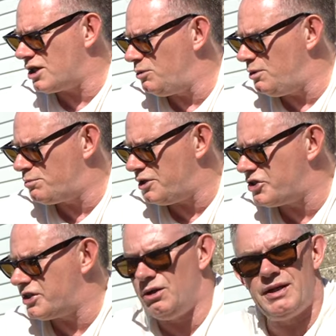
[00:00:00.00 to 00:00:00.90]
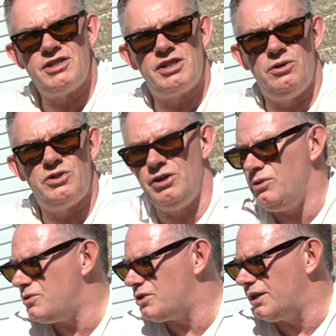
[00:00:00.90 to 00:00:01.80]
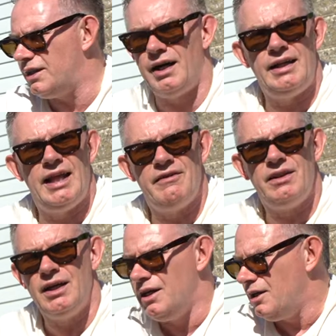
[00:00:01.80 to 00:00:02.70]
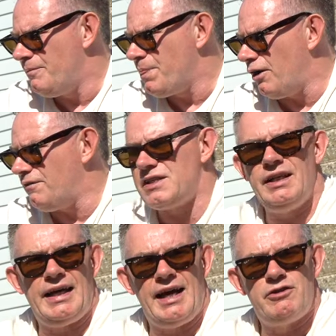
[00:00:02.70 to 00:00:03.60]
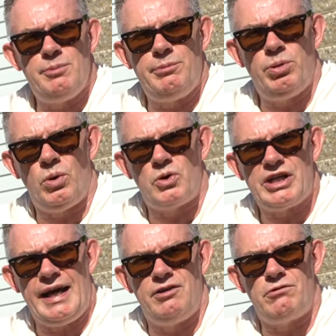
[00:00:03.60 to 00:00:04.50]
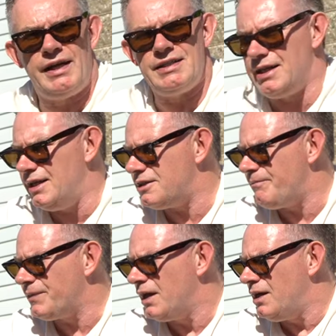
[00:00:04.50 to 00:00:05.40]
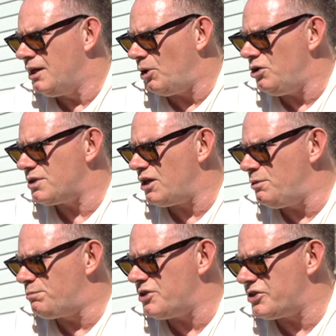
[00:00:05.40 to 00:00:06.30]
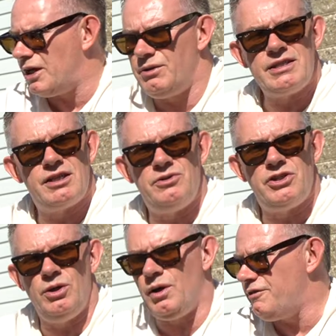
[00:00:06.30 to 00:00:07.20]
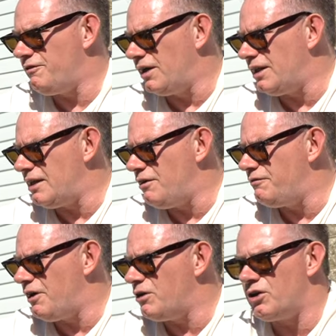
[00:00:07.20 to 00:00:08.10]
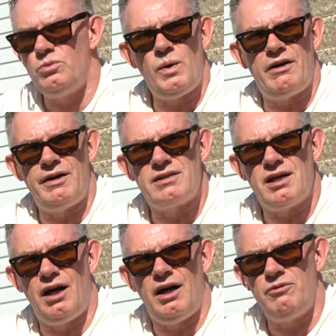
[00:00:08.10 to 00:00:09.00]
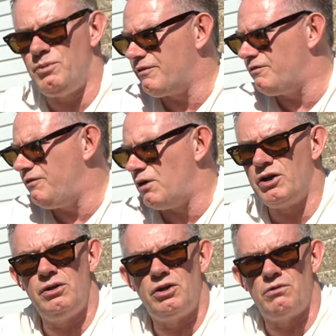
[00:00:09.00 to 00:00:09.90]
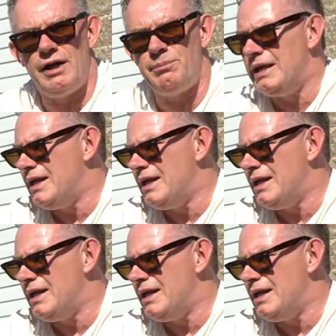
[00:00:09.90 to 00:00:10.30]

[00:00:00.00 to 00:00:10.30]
go with Bridgestone SO2s on the 911. Obviously they have to be Porsche N rated, but I always go with Bridgestone SO2. I find that they're a very good wearing tyre with very good grip